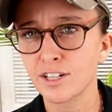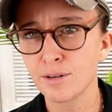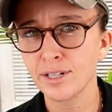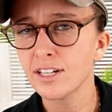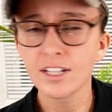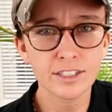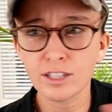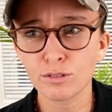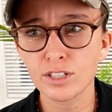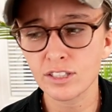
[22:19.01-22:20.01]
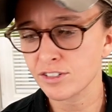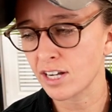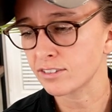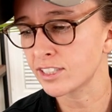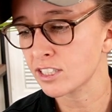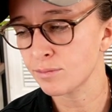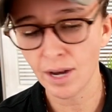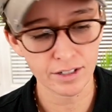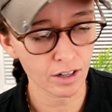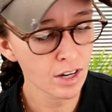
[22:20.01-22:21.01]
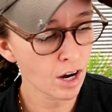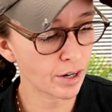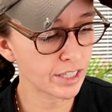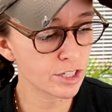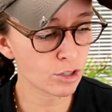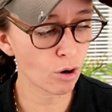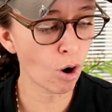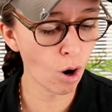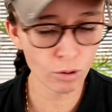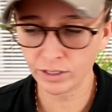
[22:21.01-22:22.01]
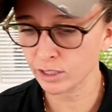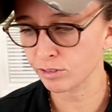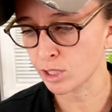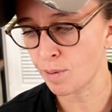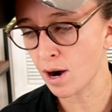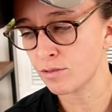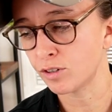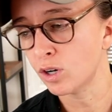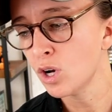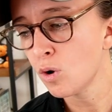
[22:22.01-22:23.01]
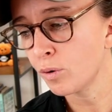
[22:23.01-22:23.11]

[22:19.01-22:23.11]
You hear me? Then throw the others out. Doesn't matter. Okay, these are all really, really powerful.